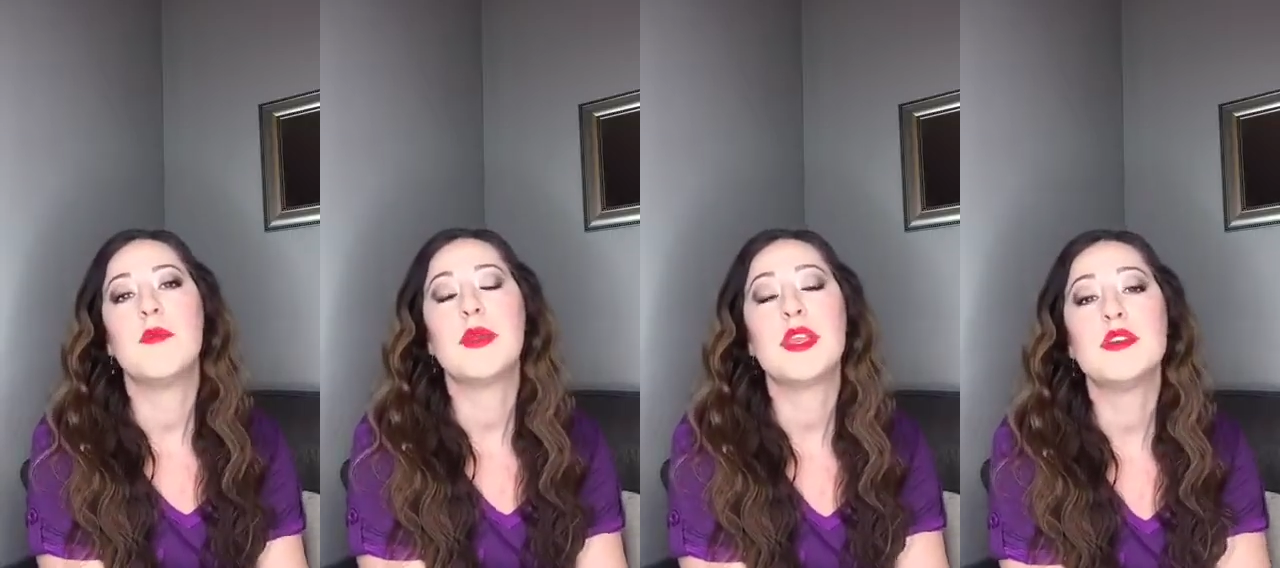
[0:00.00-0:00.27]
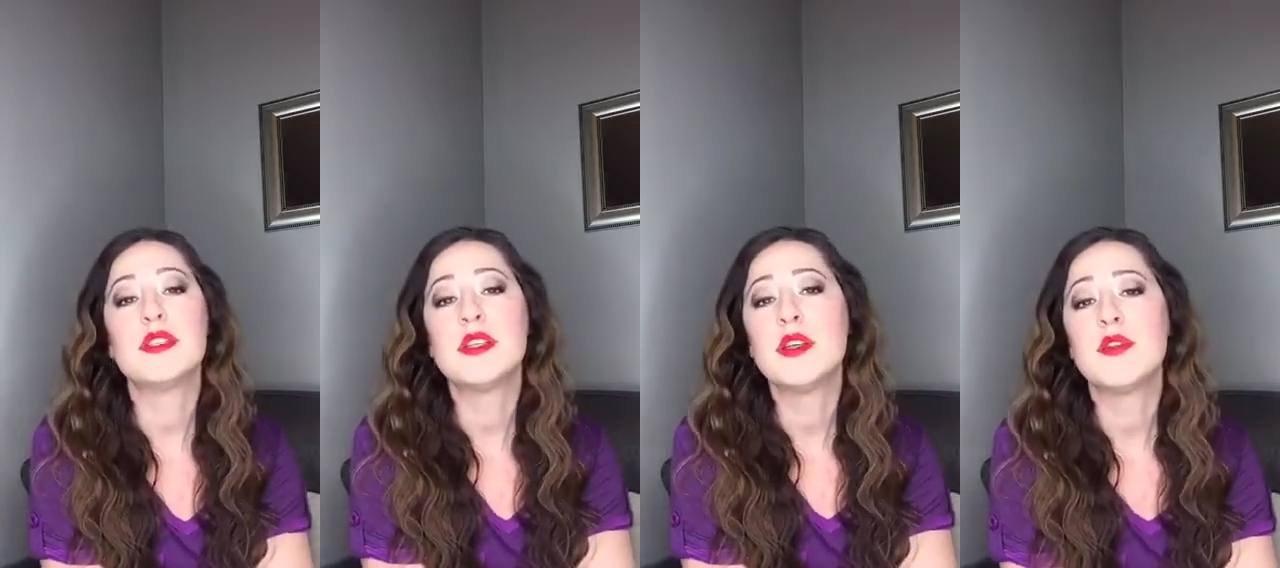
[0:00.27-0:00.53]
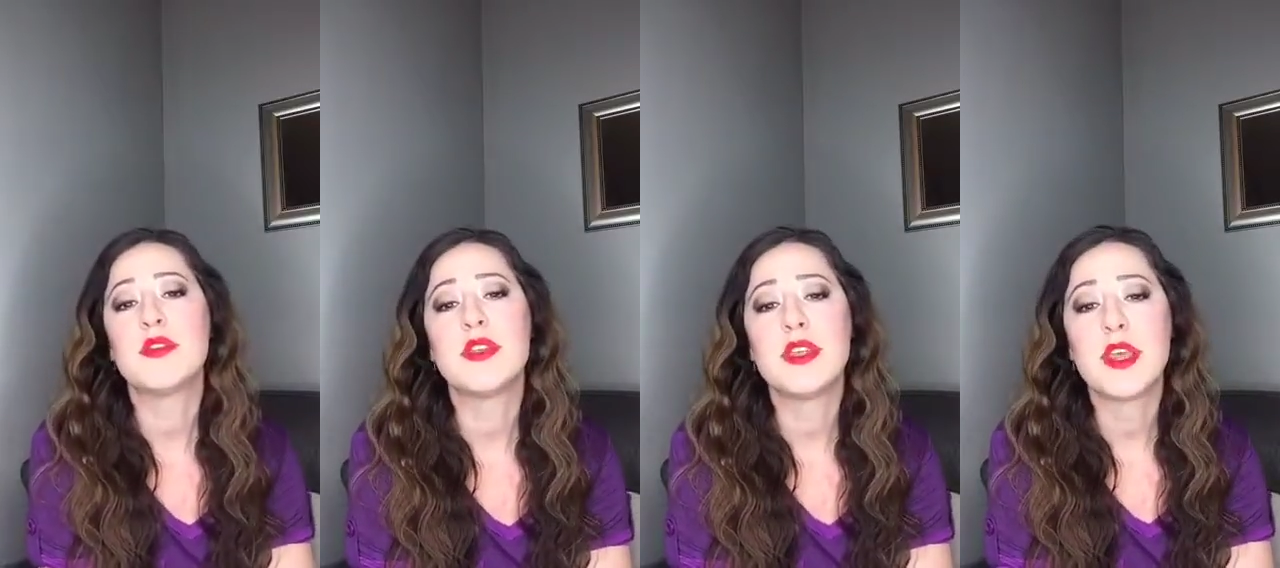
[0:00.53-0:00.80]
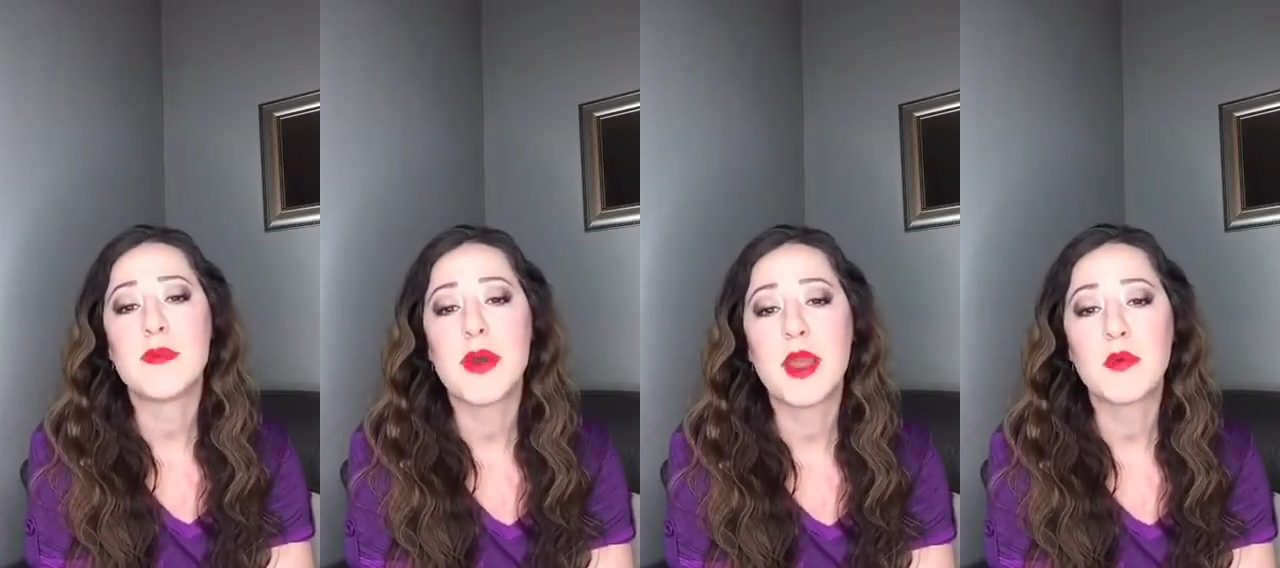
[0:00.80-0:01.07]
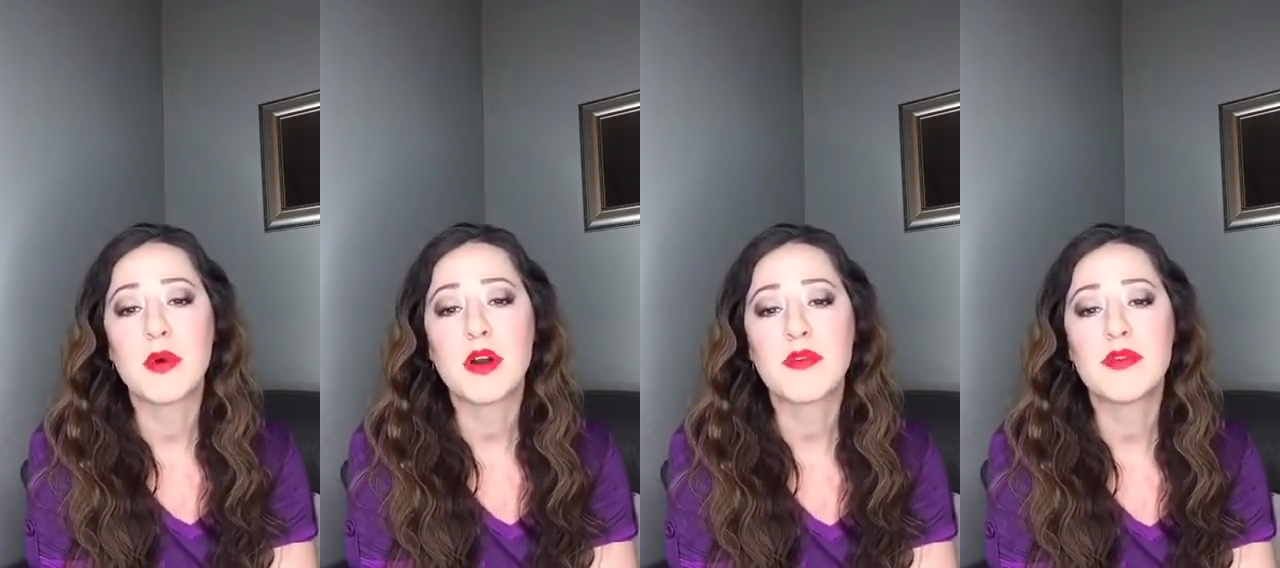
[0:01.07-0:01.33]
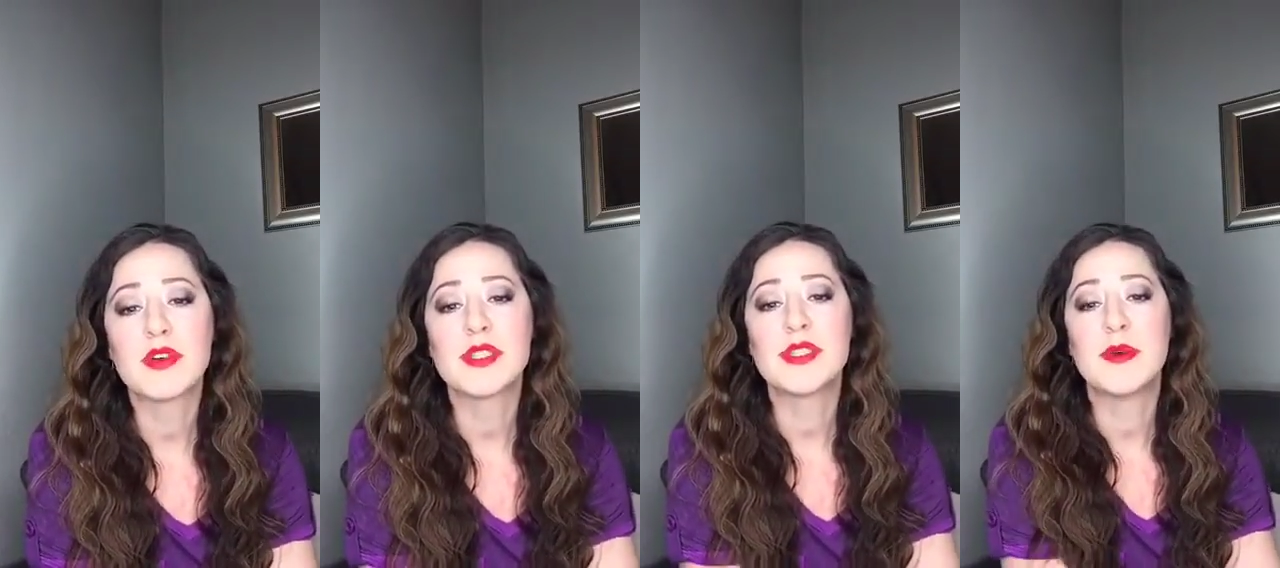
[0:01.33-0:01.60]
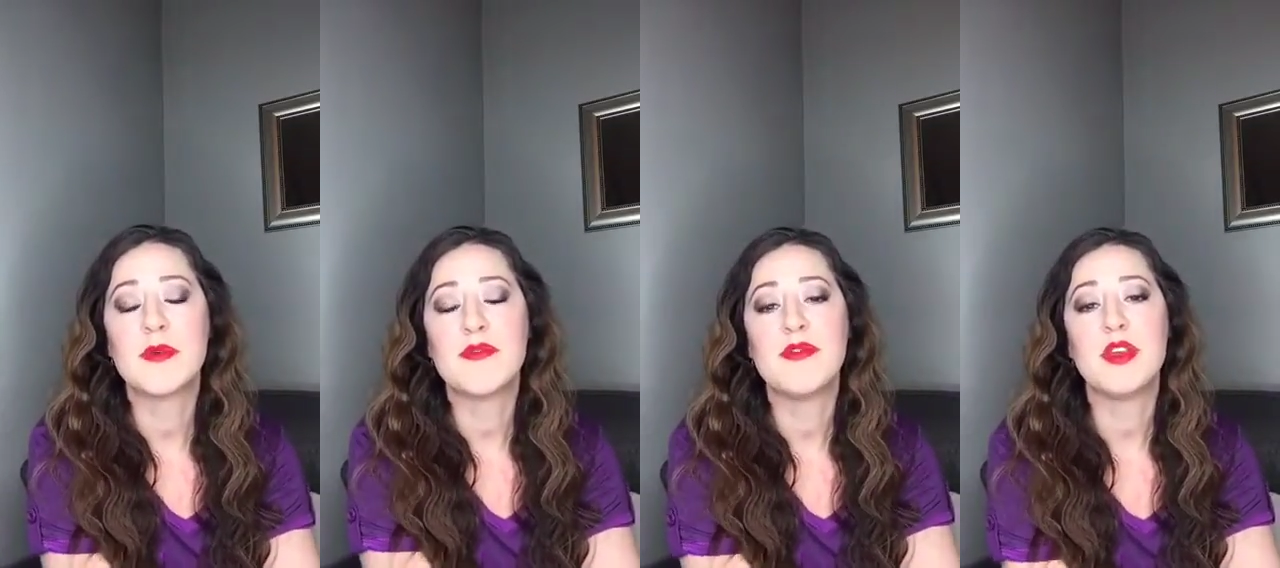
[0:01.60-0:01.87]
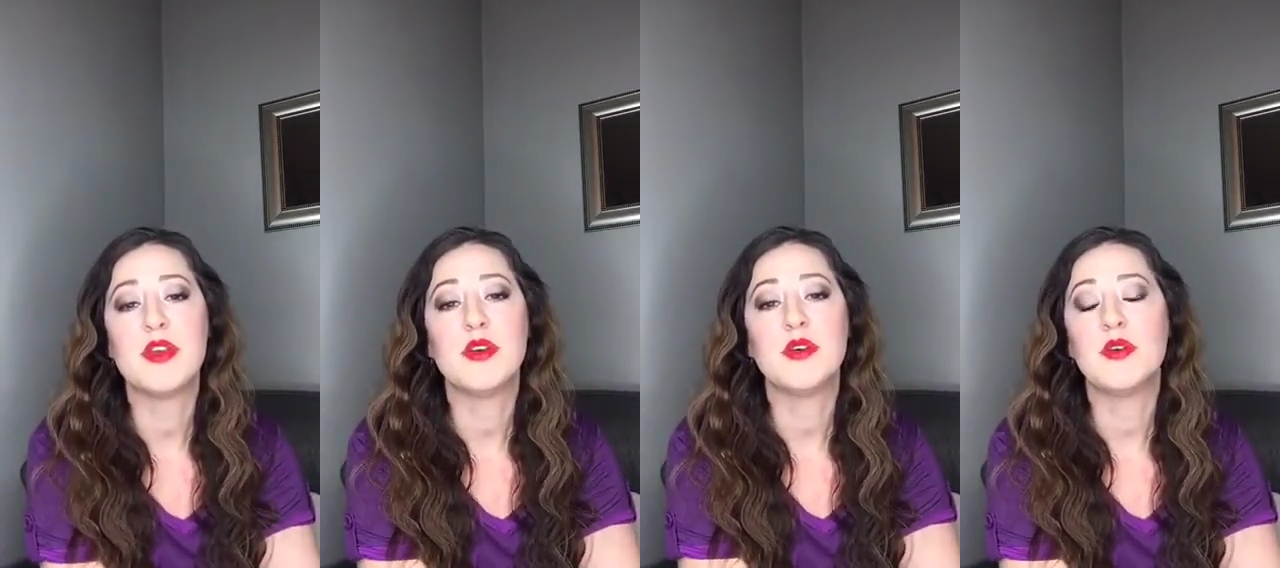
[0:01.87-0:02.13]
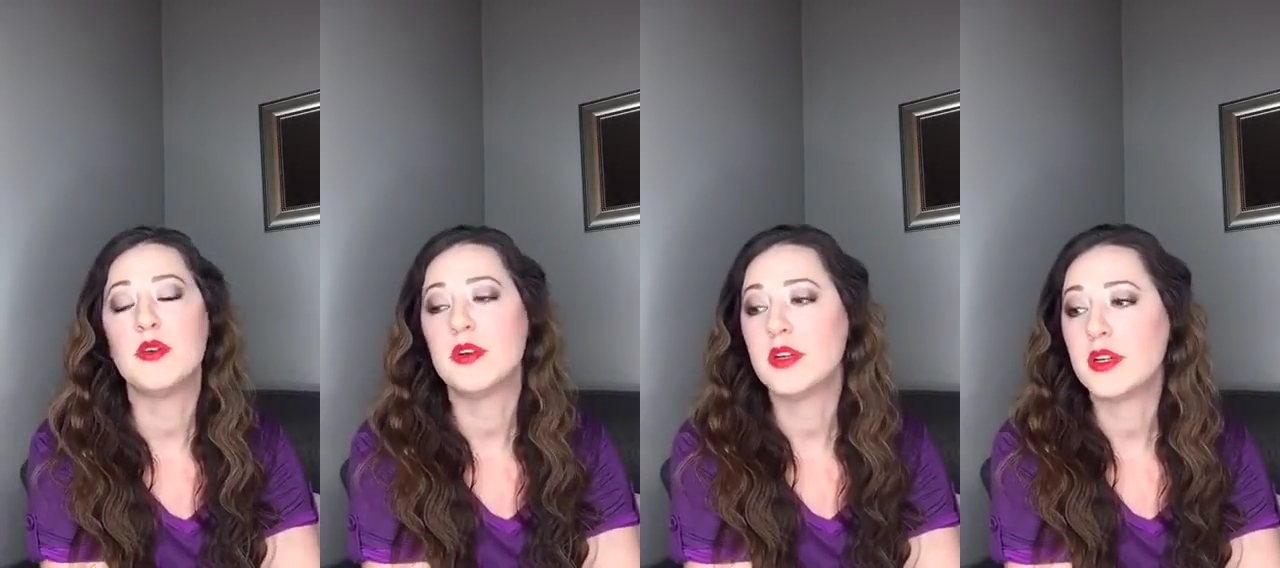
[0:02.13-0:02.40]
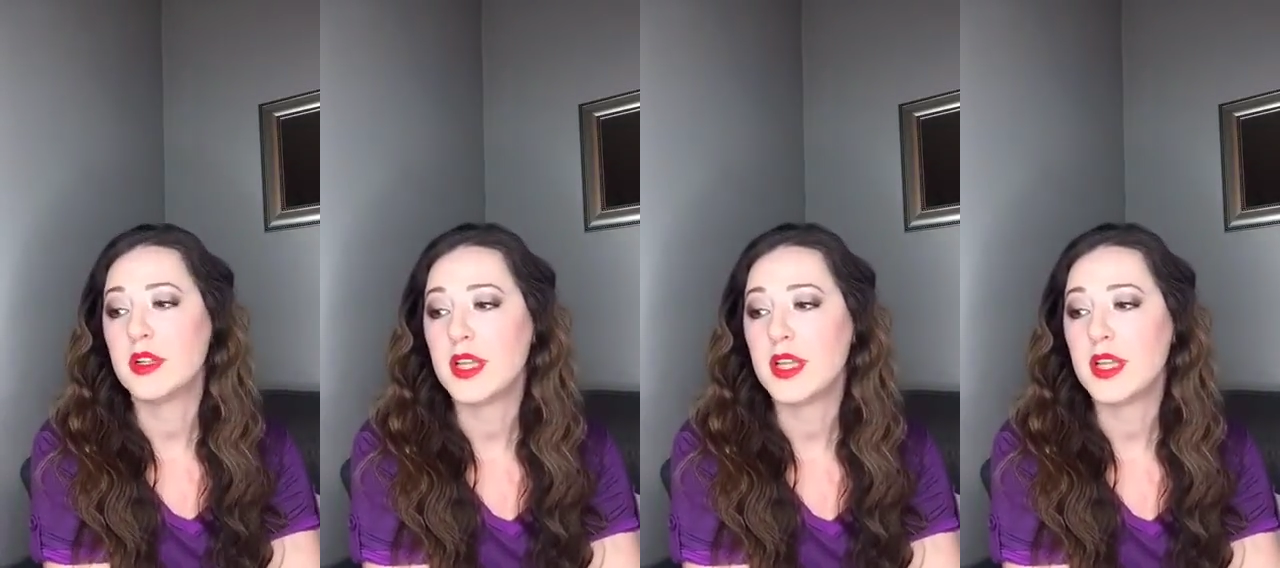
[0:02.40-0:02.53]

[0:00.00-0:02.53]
Here's another thing that might work for some of you